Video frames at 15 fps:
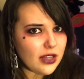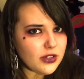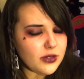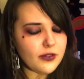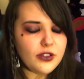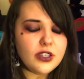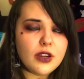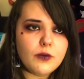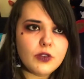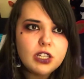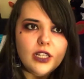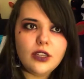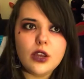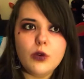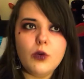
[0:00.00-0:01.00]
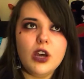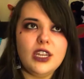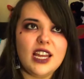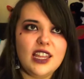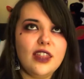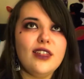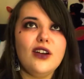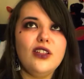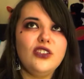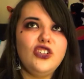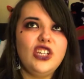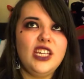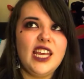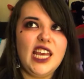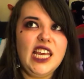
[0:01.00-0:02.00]
So if you don't really know what an
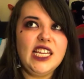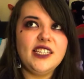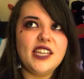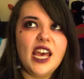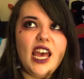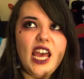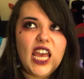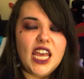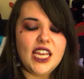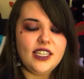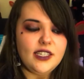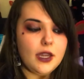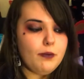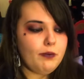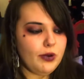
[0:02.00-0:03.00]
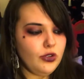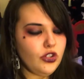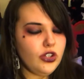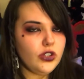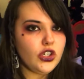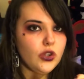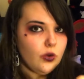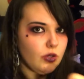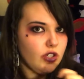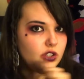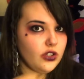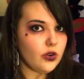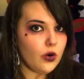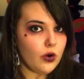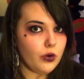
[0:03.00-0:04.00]
anthology is, it's a bunch of short
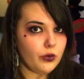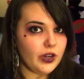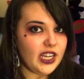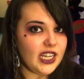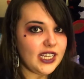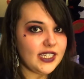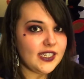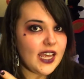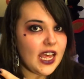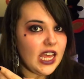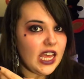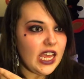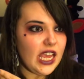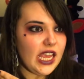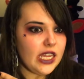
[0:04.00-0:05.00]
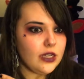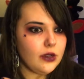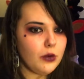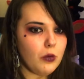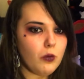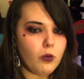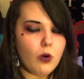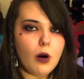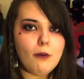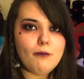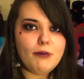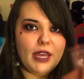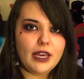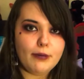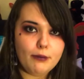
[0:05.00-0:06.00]
stories in one
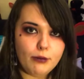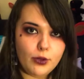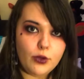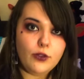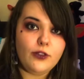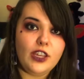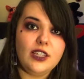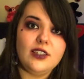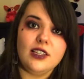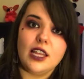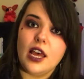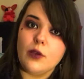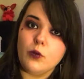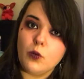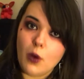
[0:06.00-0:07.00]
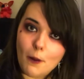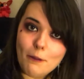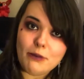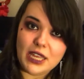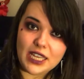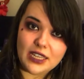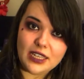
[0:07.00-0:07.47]
big movie, so like one big